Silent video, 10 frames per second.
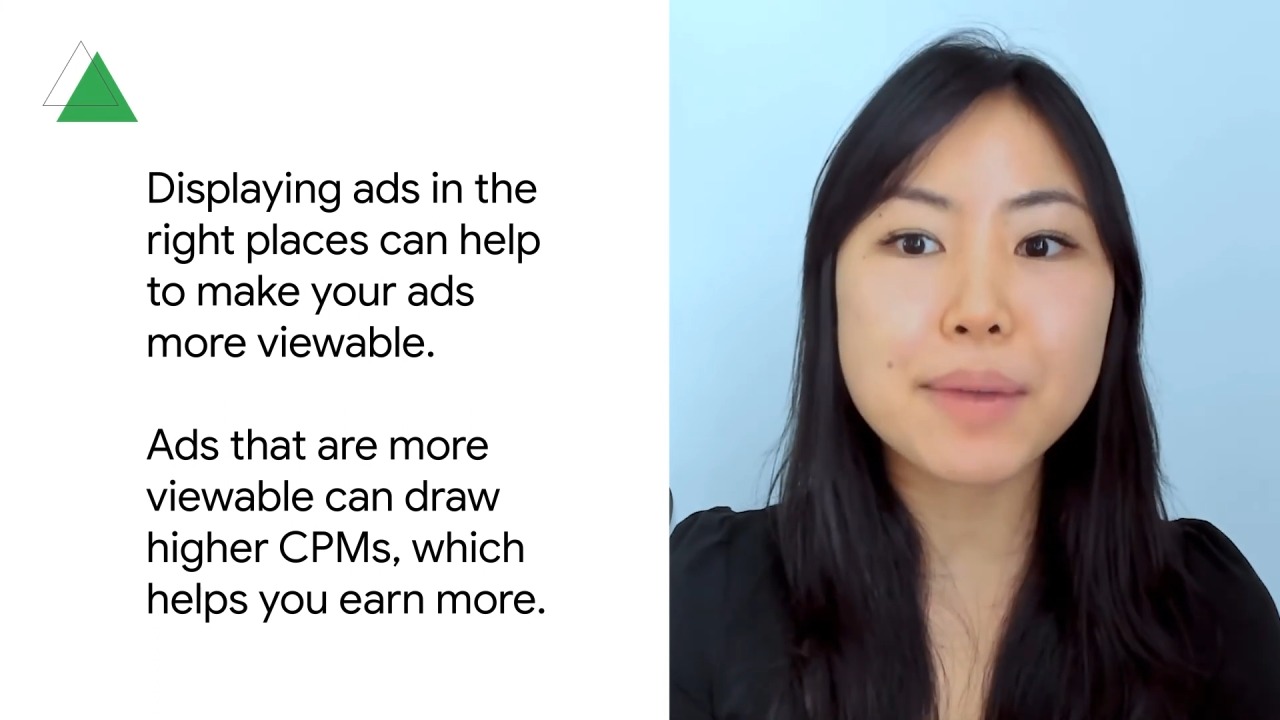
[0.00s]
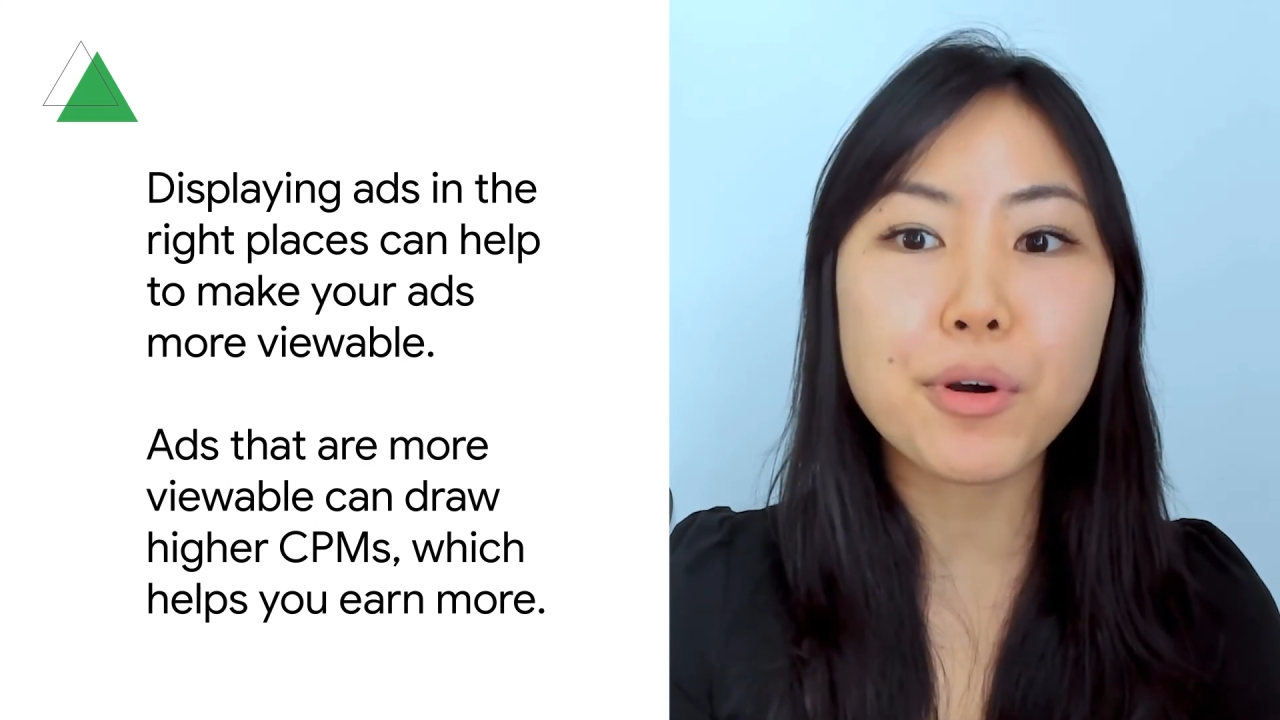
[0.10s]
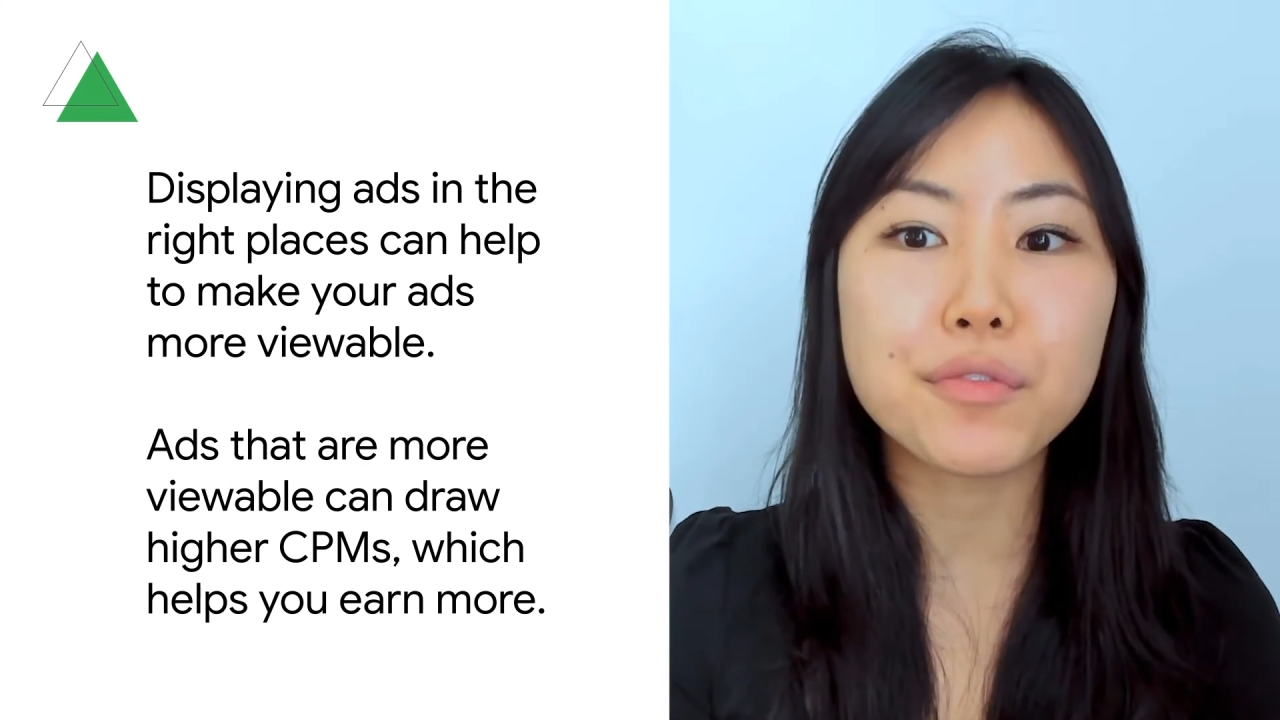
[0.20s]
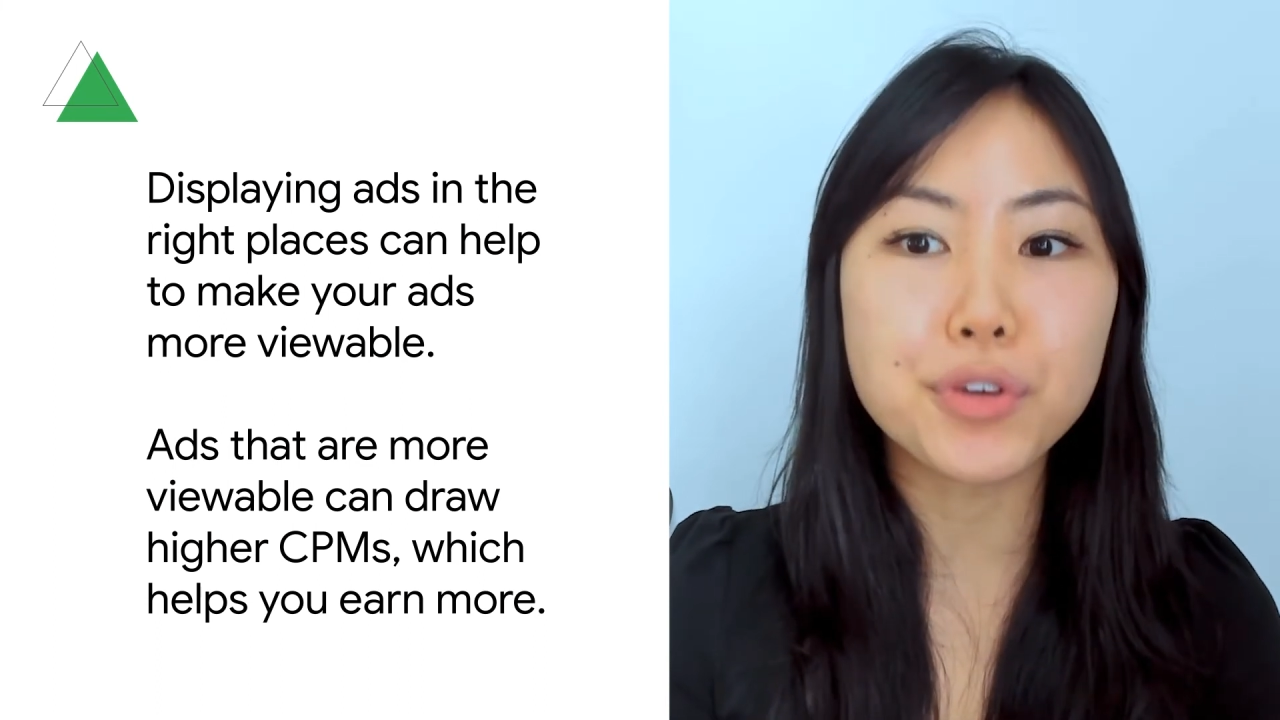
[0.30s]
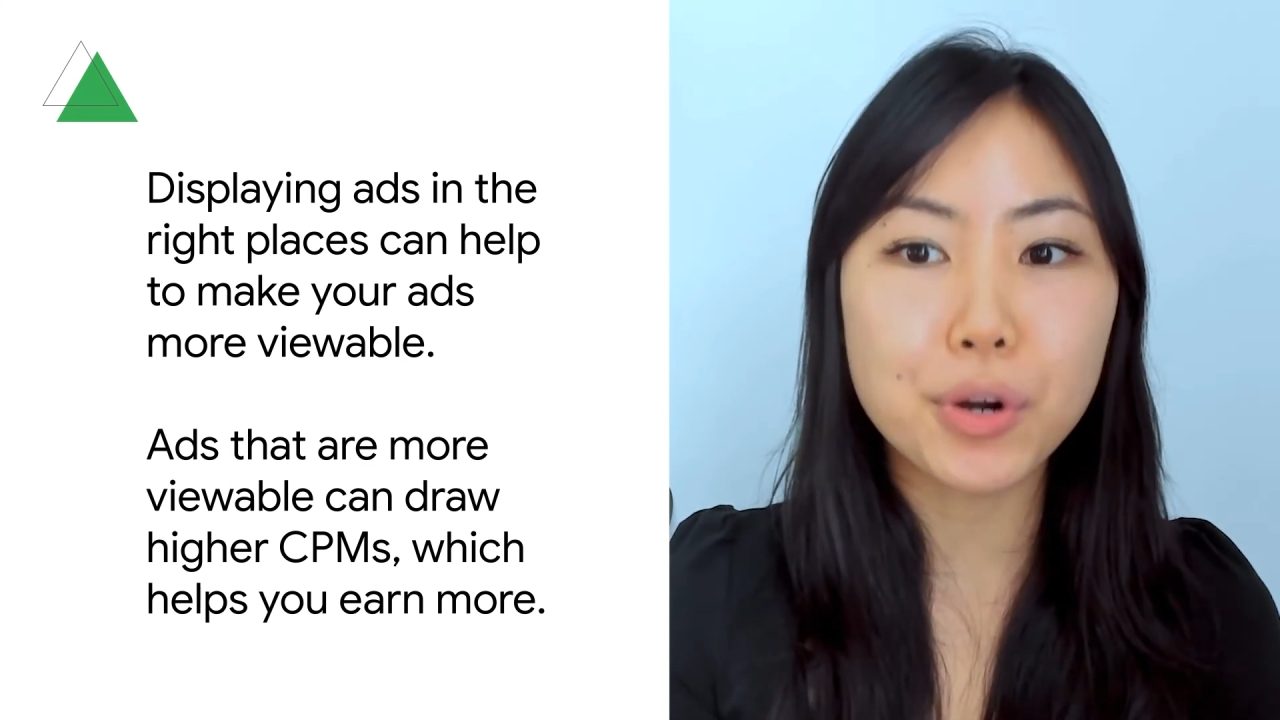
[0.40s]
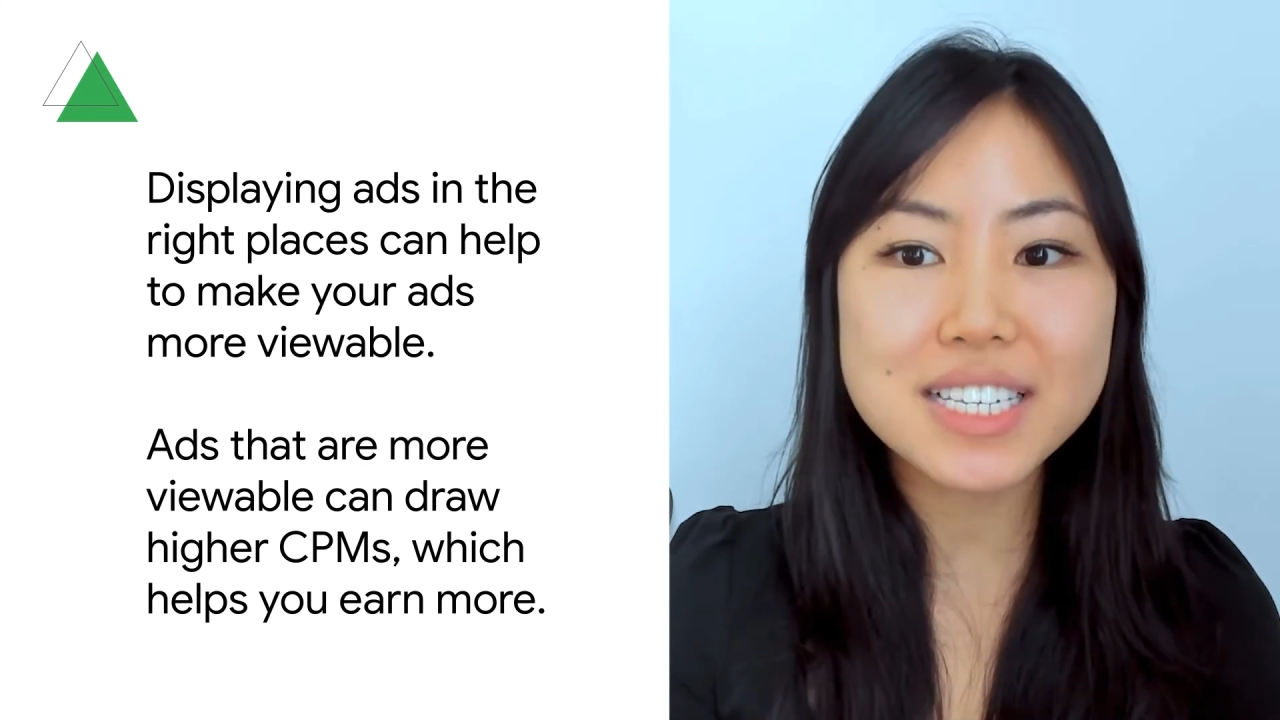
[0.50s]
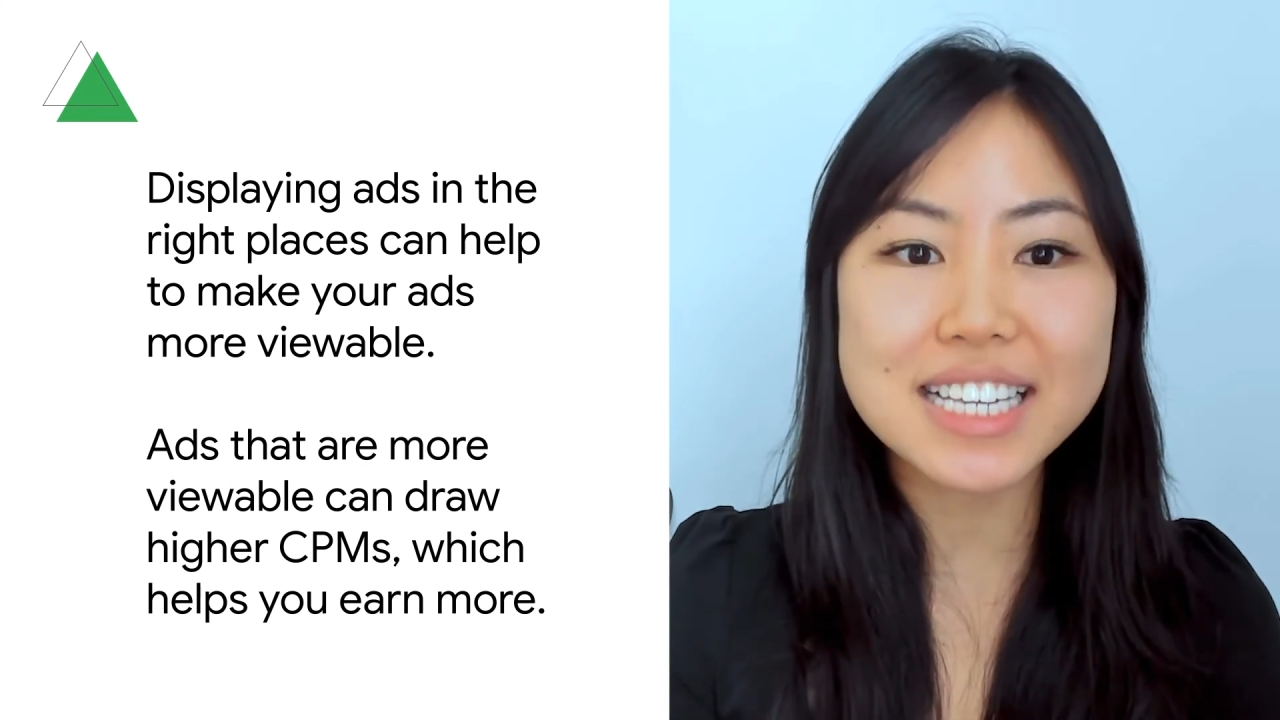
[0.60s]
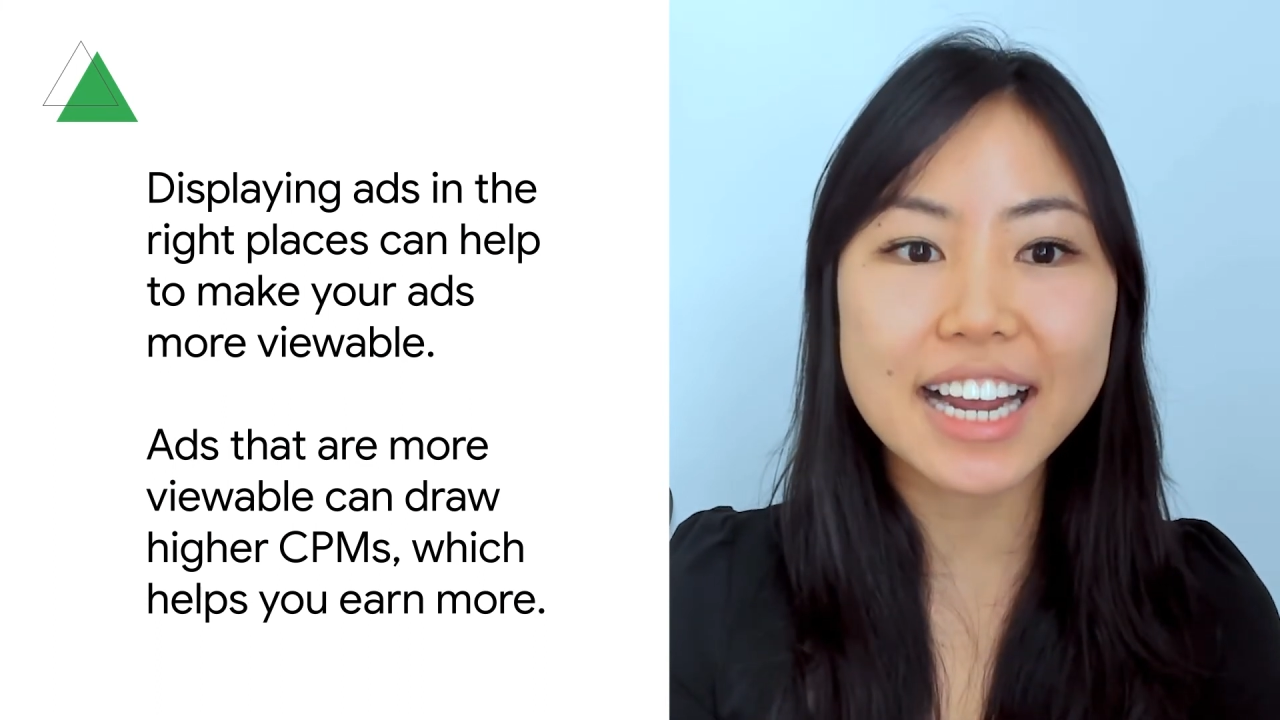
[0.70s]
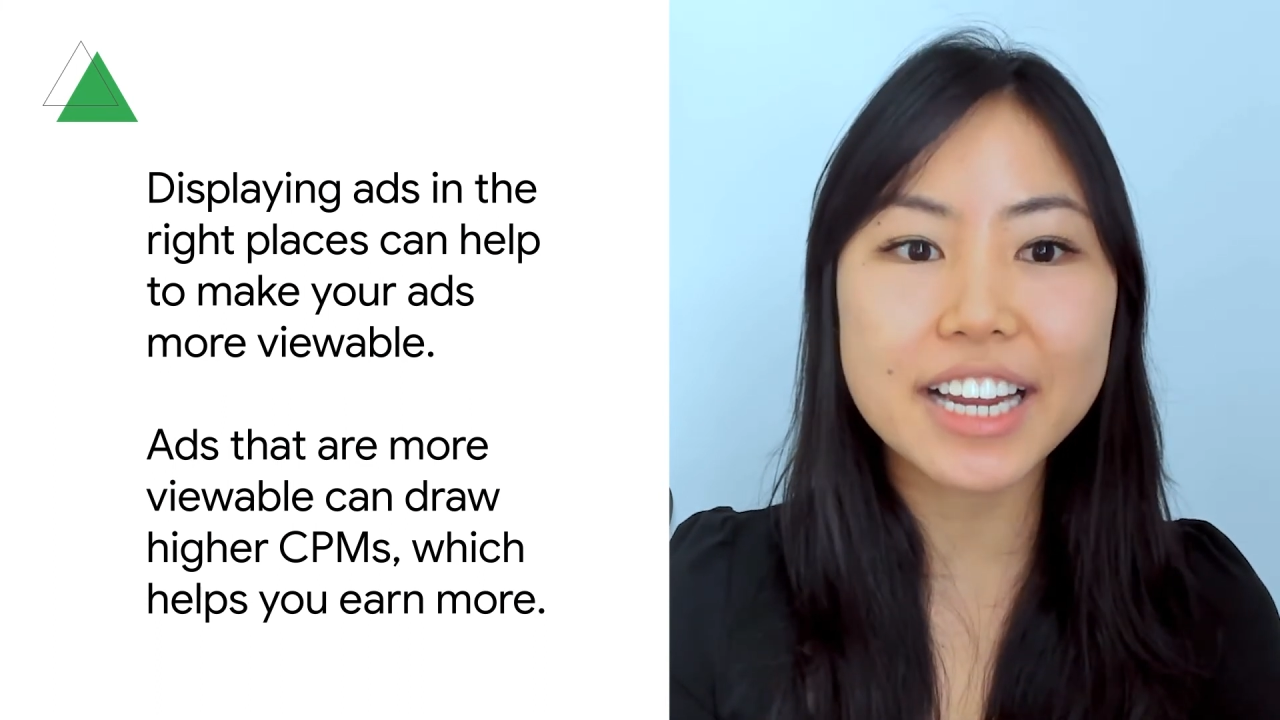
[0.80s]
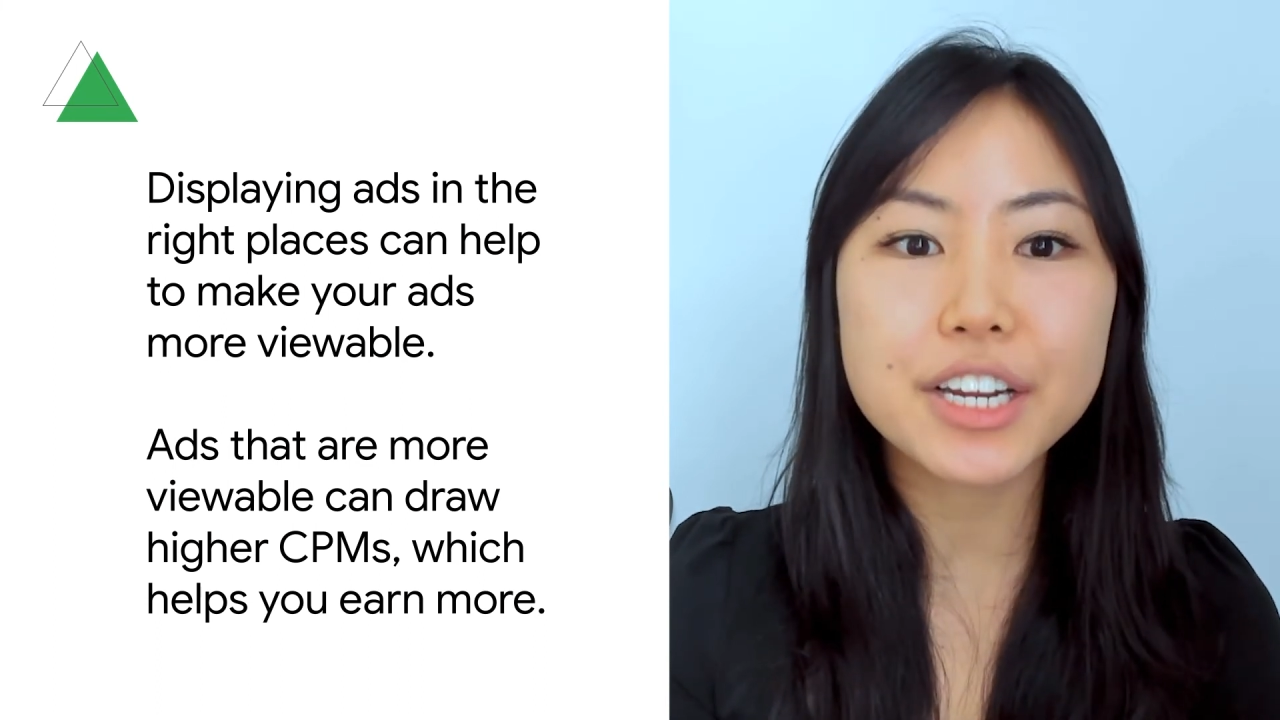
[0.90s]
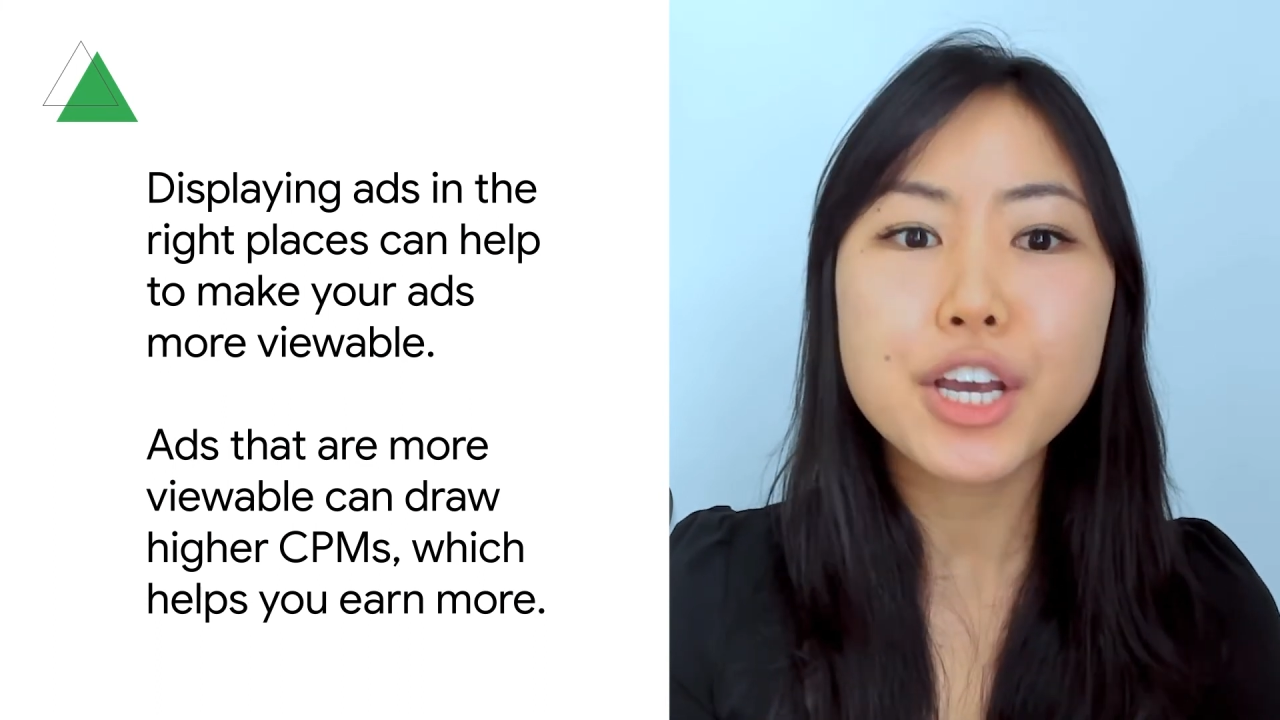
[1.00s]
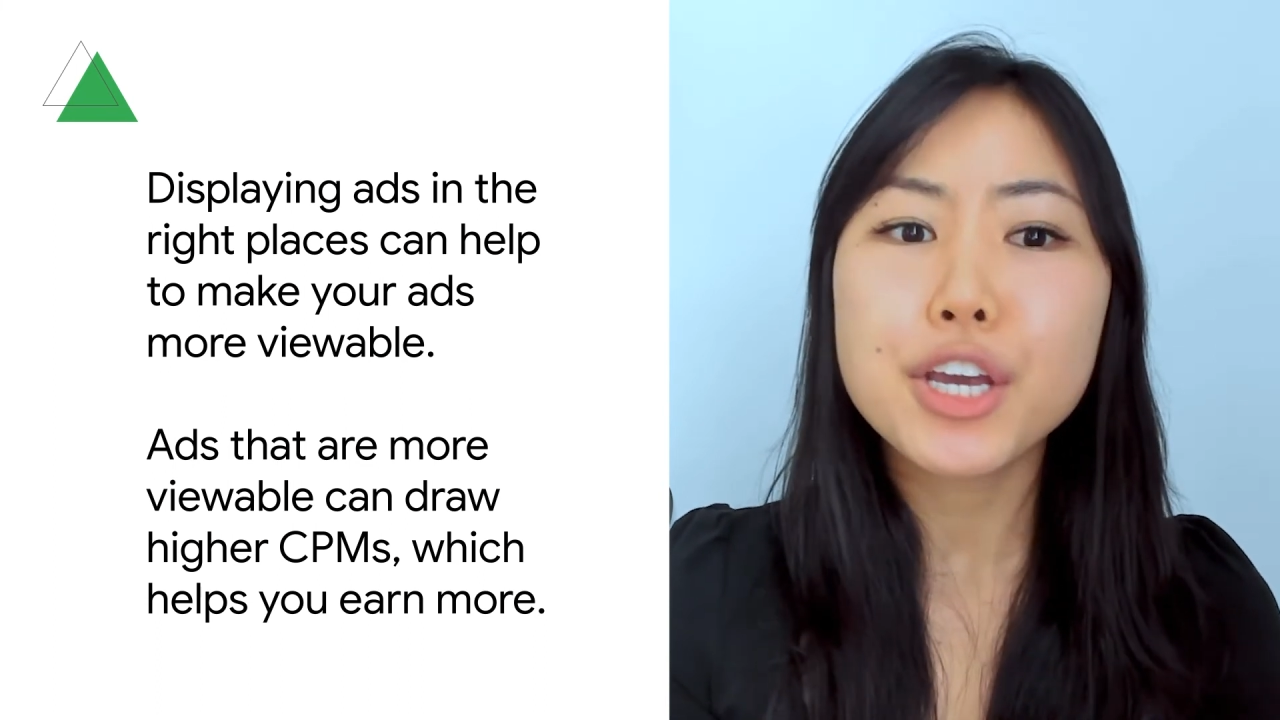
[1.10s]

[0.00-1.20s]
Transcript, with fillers: of your site,